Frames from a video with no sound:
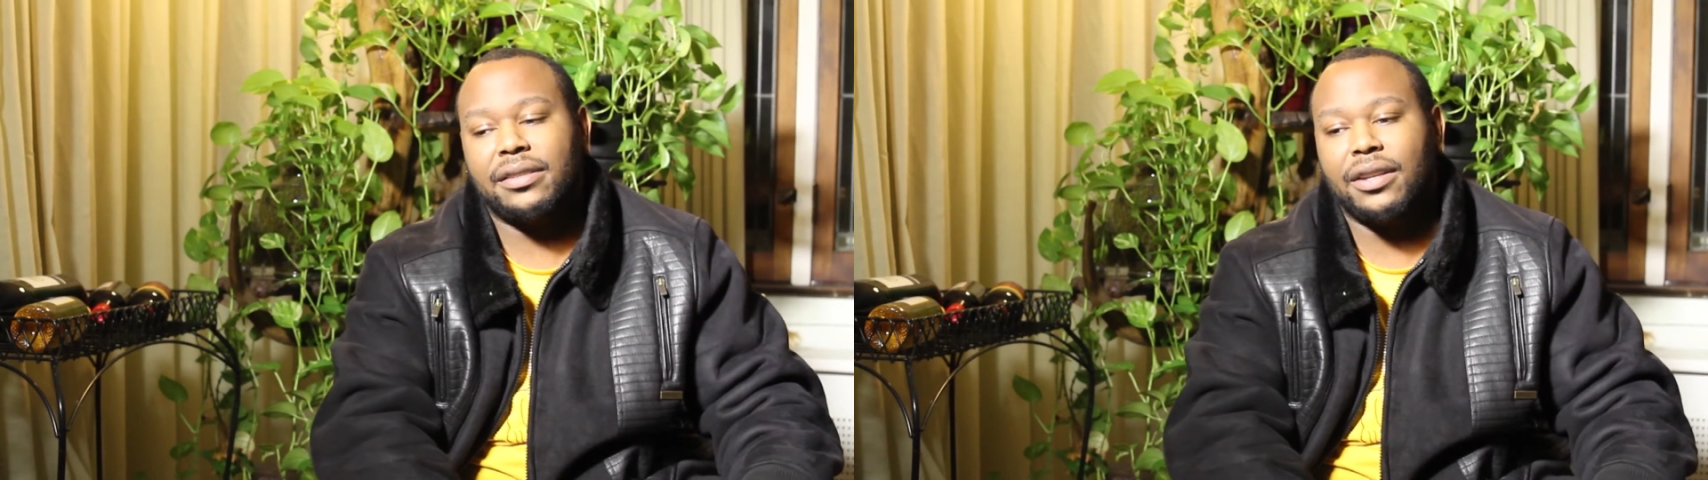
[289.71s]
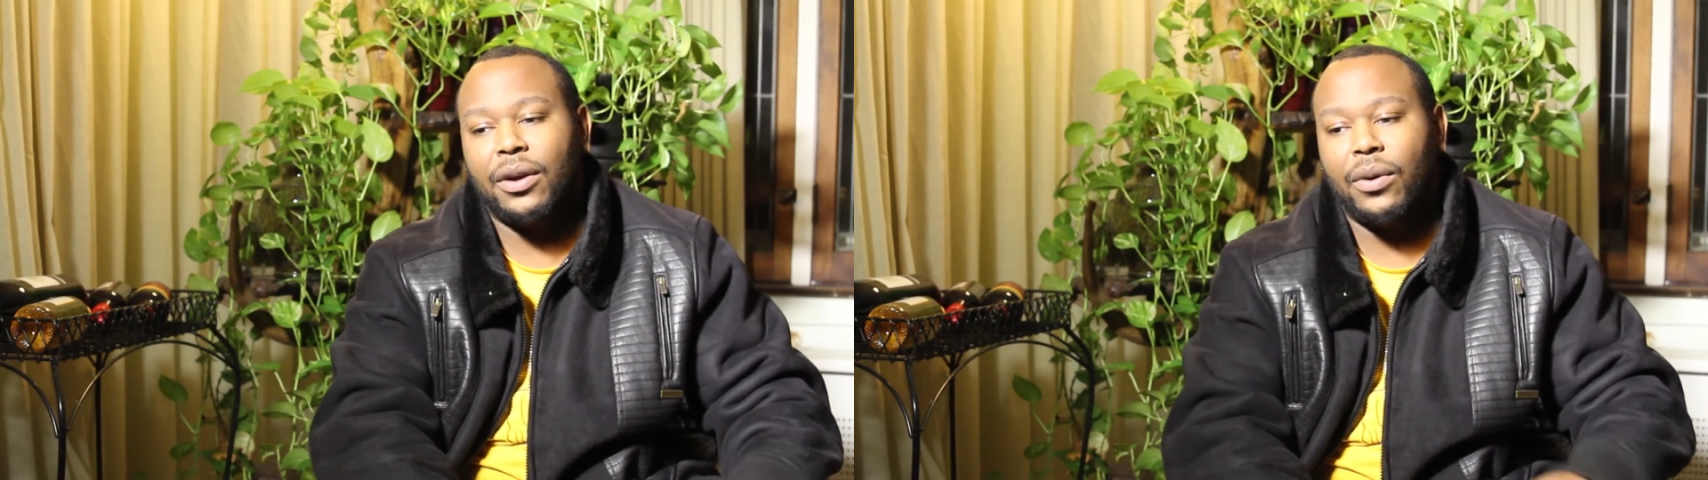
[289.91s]

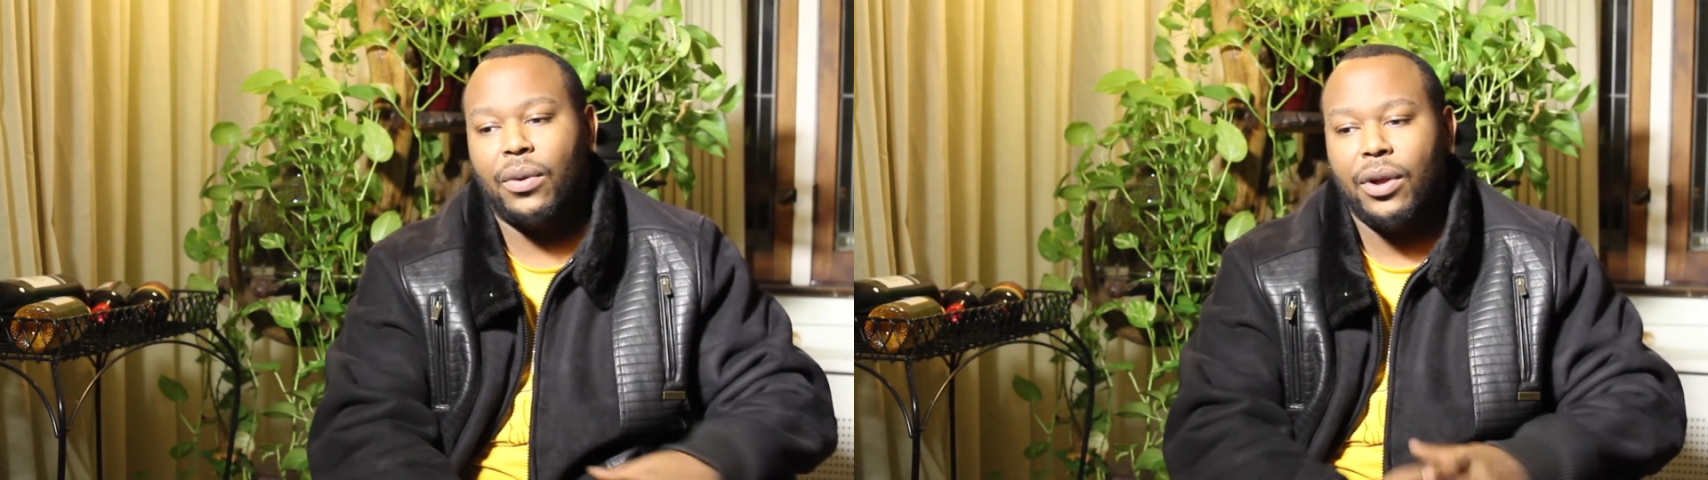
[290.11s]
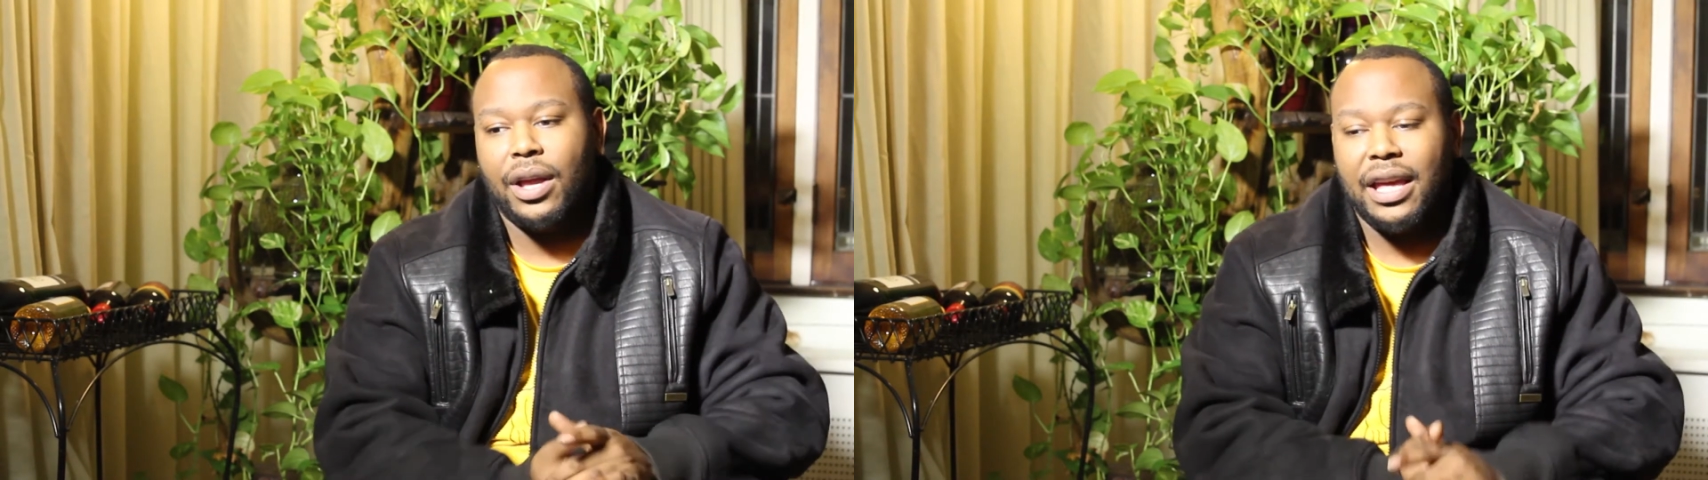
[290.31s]

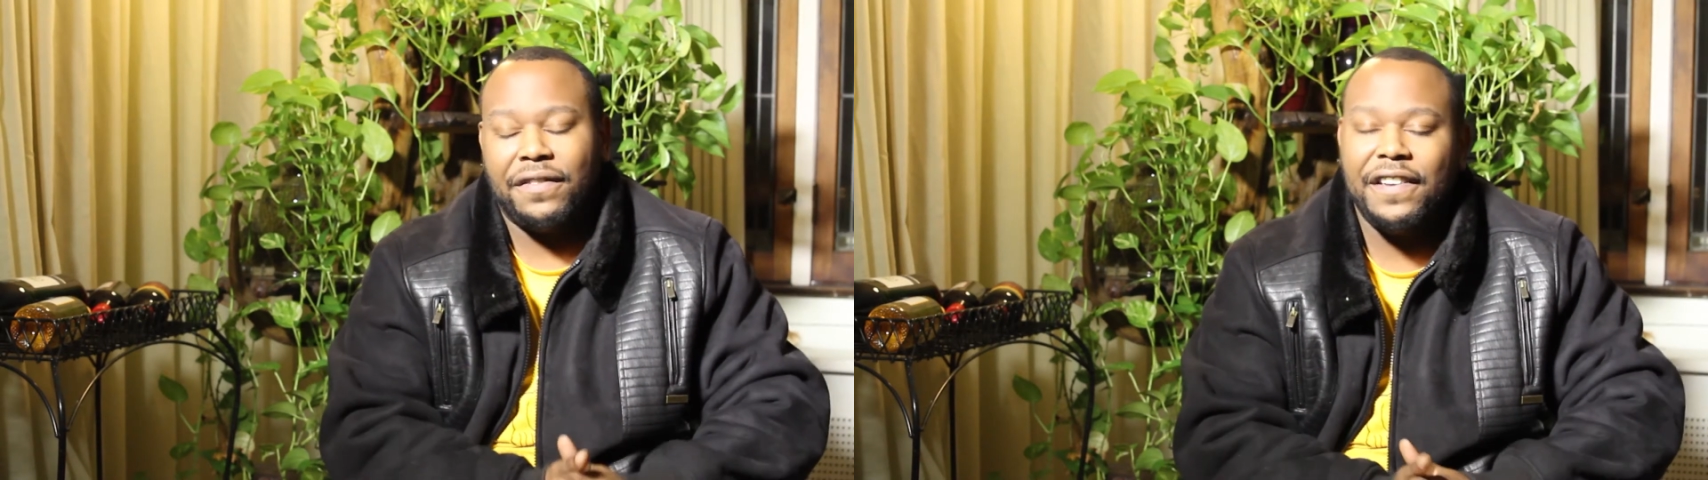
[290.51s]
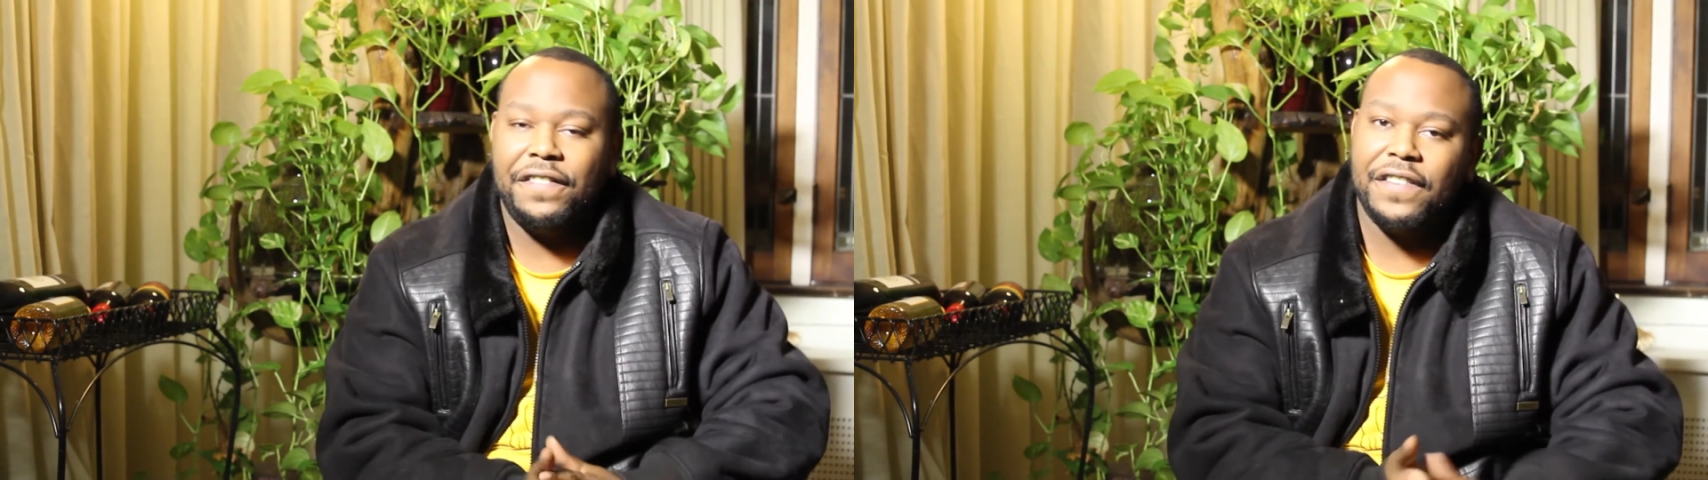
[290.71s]
So
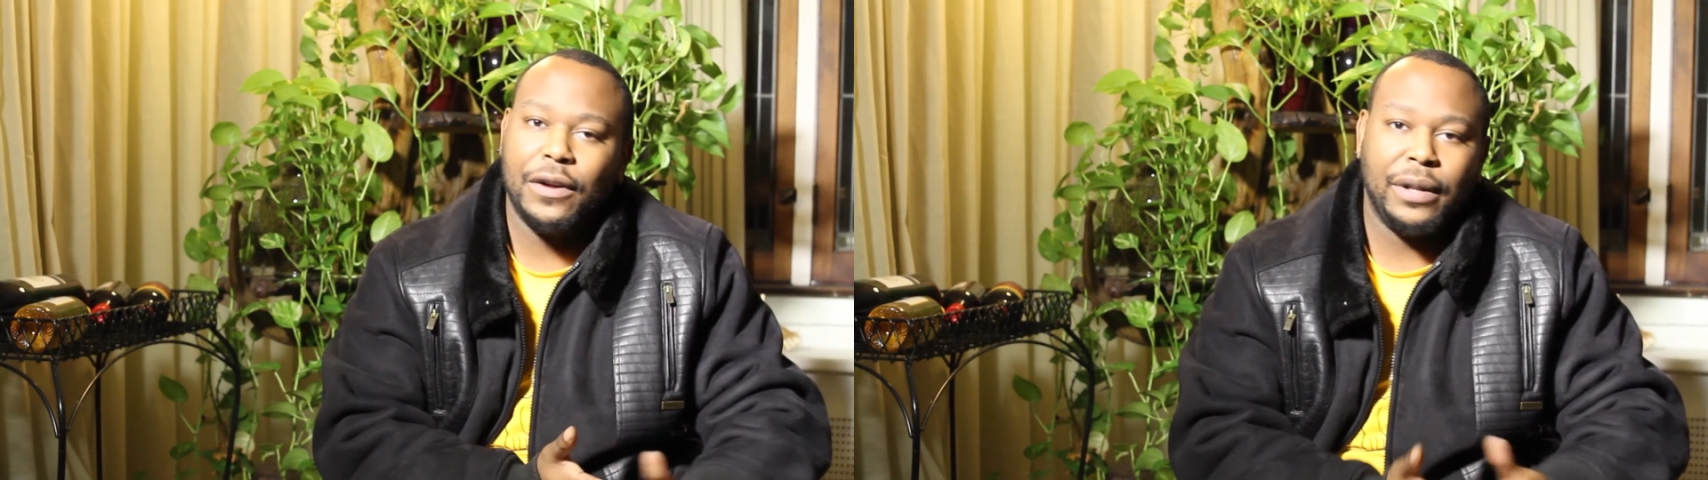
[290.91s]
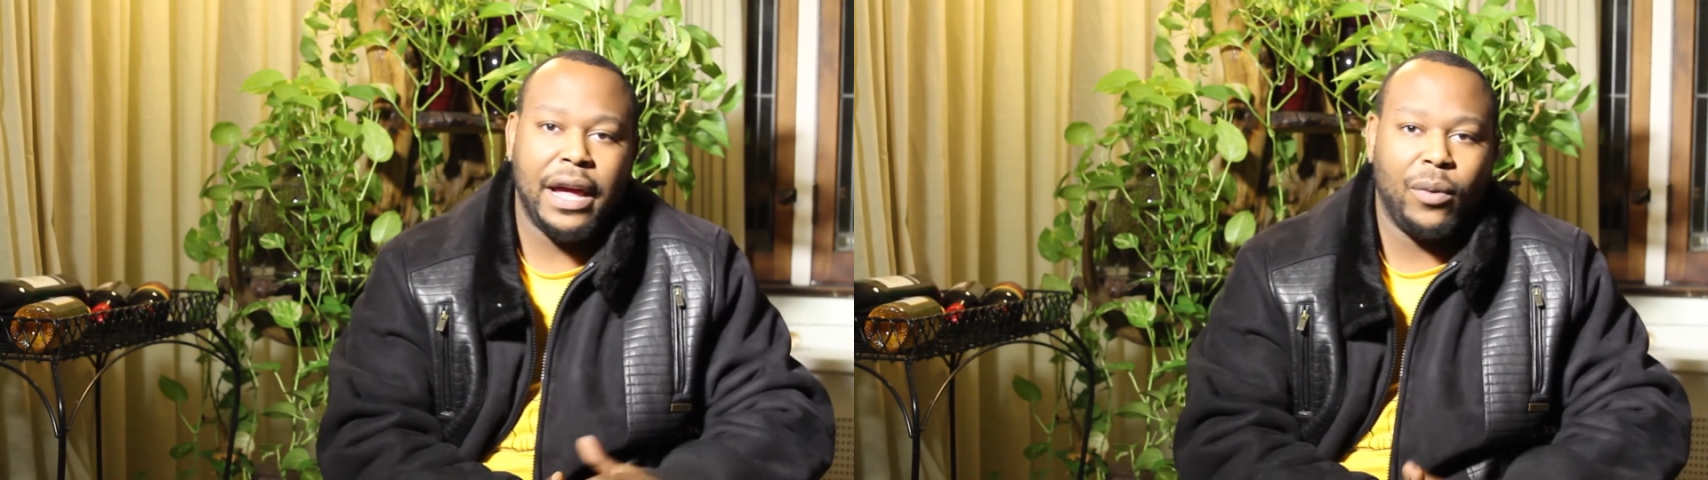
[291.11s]
if he
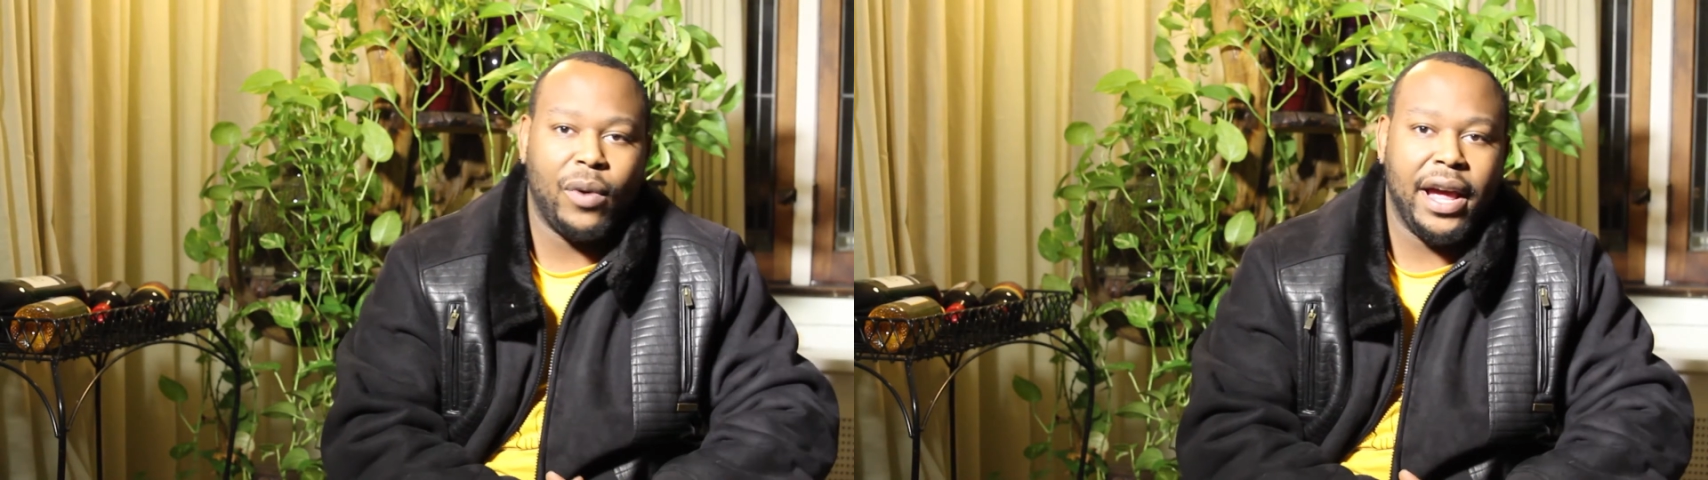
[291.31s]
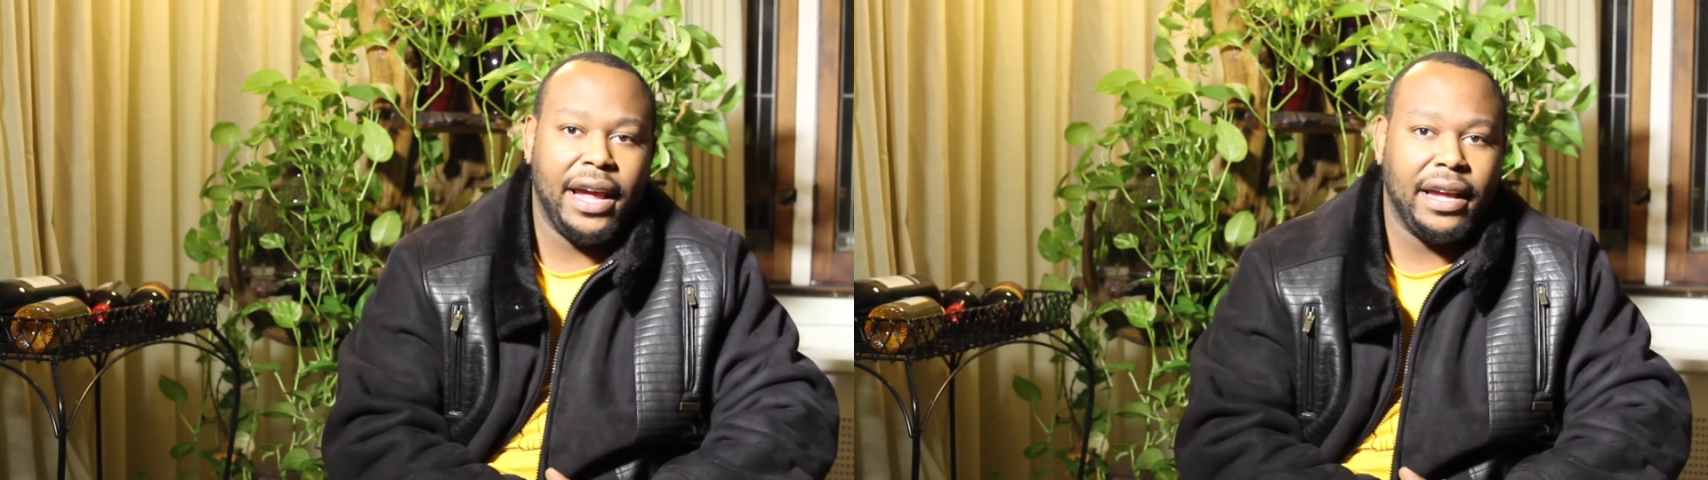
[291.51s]
feel that
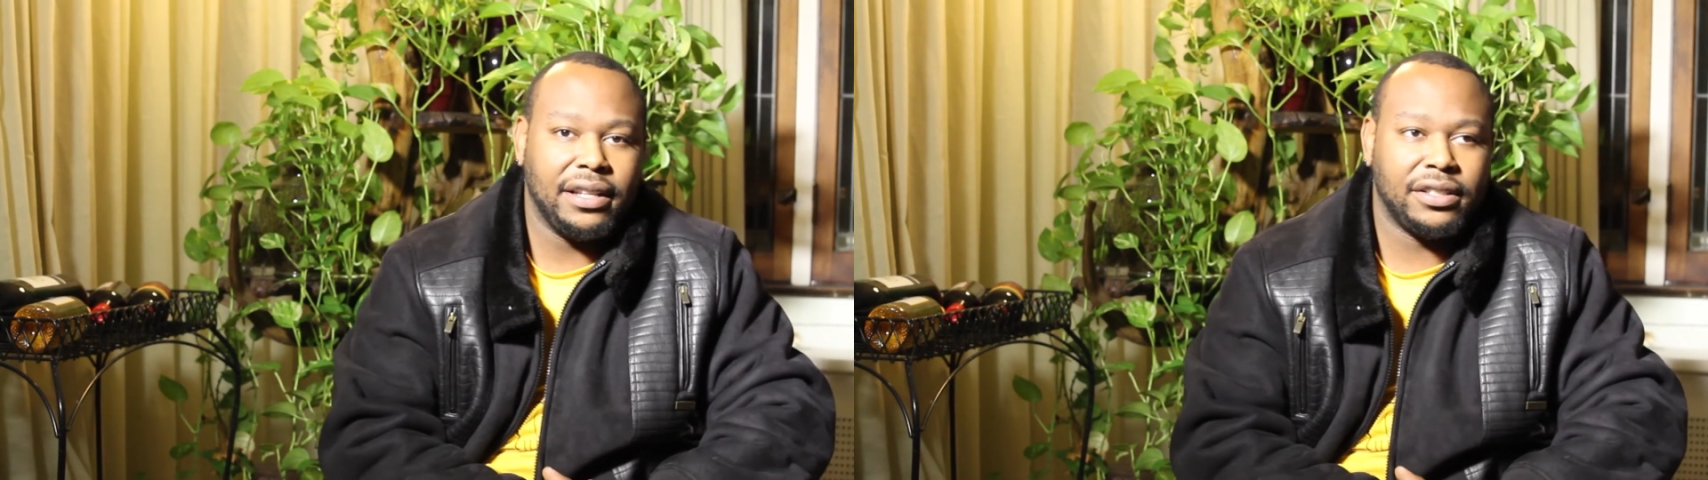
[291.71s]
way,